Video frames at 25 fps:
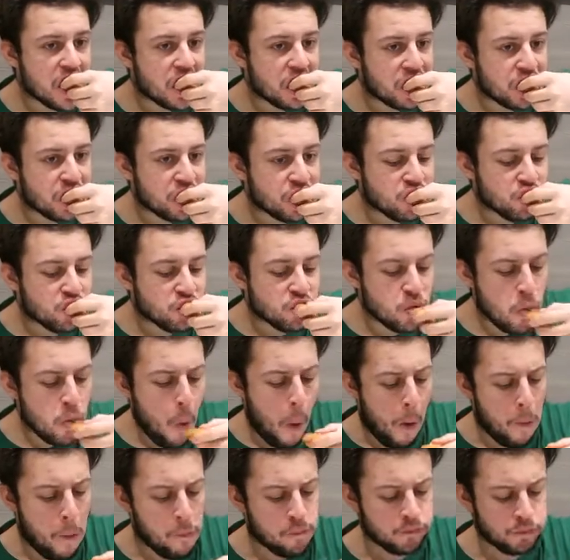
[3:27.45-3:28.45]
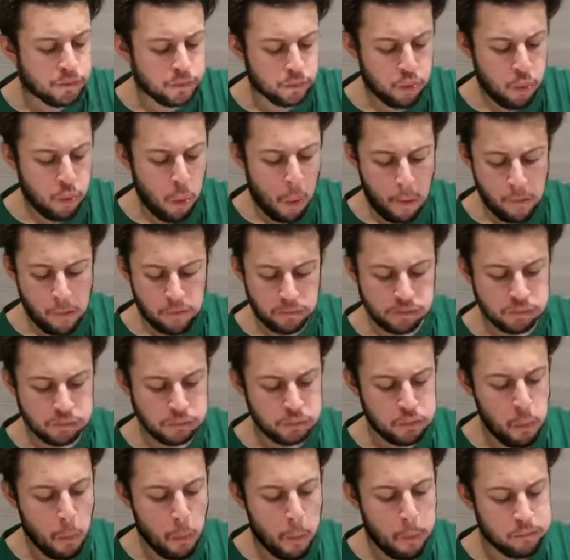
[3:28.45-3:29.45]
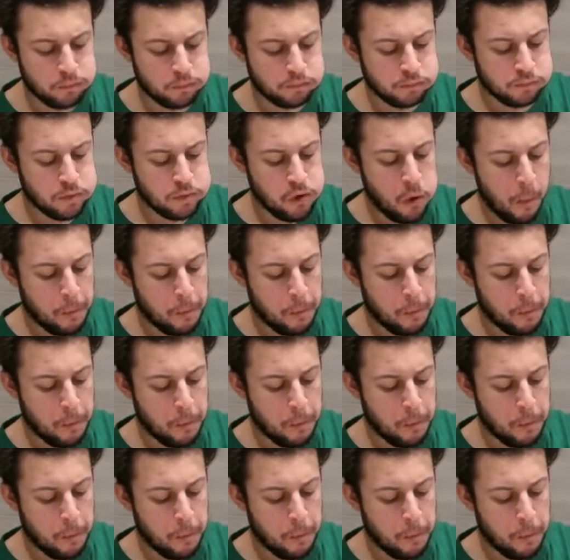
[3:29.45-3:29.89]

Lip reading: You're also all about making your friends and family